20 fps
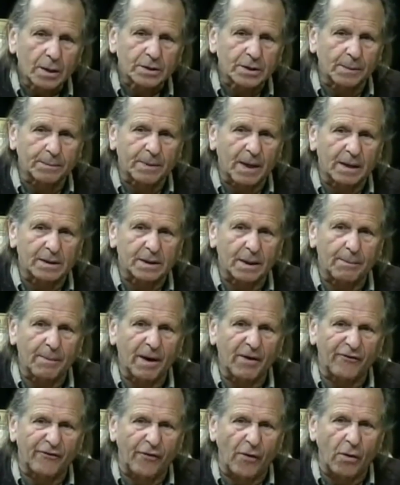Sometimes I
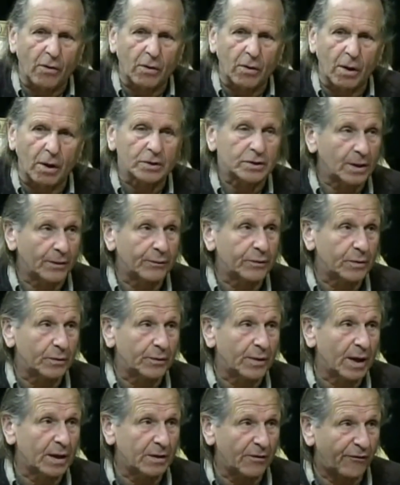make phone calls. You ever do
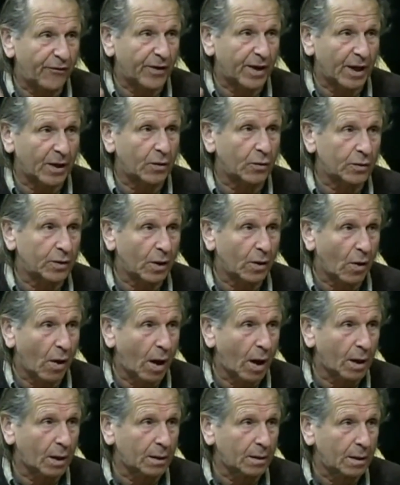that? You forget who you're
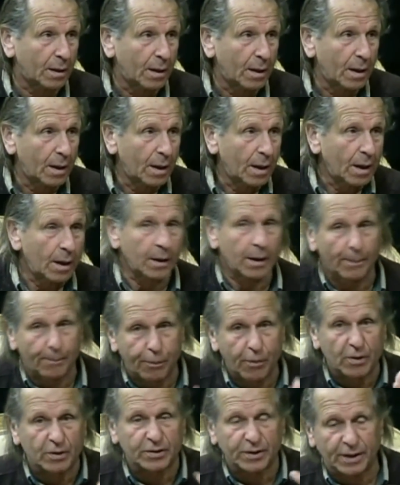calling, and the
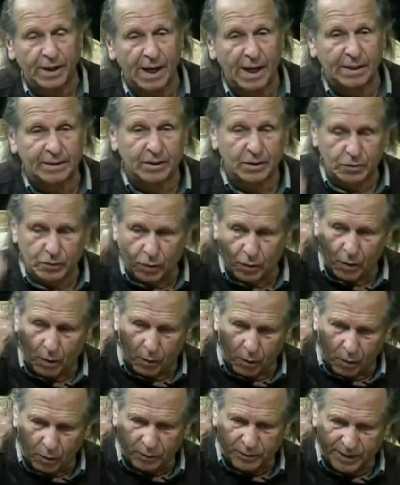person answers. You go,
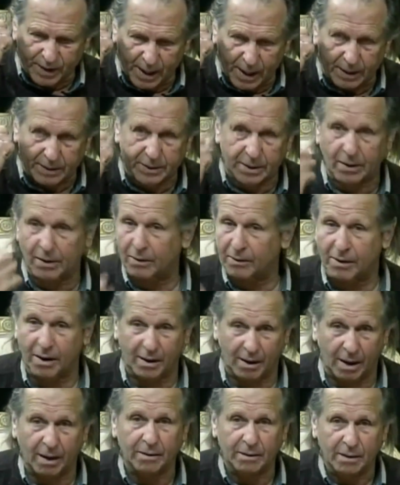"Who's this?" You go, "No, no."